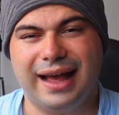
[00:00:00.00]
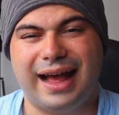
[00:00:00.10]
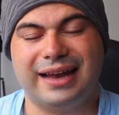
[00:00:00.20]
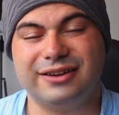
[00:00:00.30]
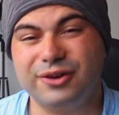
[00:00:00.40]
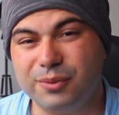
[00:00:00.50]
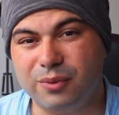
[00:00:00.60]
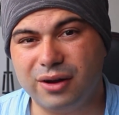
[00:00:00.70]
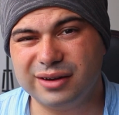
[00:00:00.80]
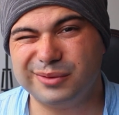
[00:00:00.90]
And you know
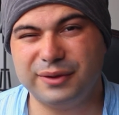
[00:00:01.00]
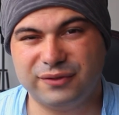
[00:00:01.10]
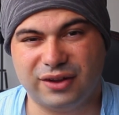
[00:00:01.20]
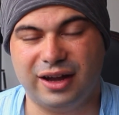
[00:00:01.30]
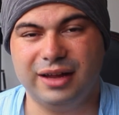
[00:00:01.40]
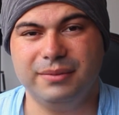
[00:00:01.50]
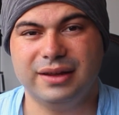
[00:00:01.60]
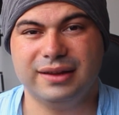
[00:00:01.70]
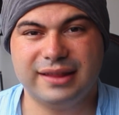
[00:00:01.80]
what? With time,